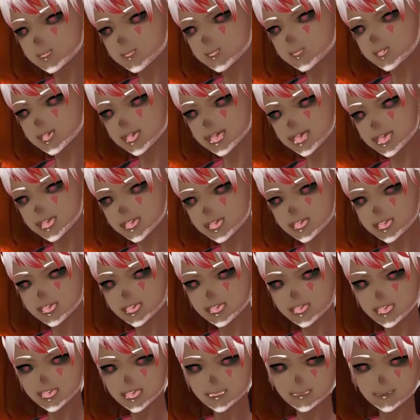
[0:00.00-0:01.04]

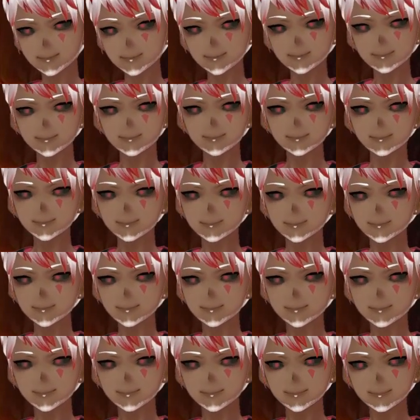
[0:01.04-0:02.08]
Um,
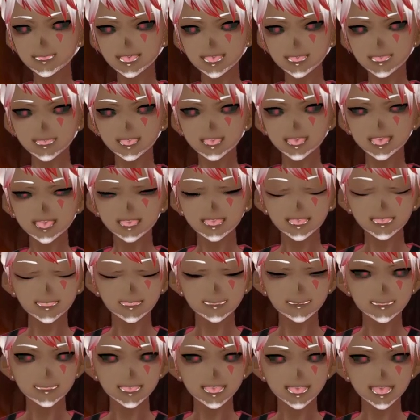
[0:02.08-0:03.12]
I thought my brother
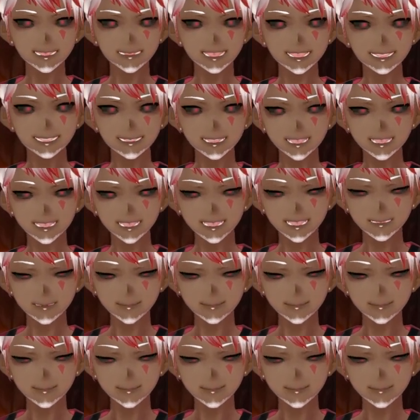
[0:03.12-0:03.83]
was trying to scare me.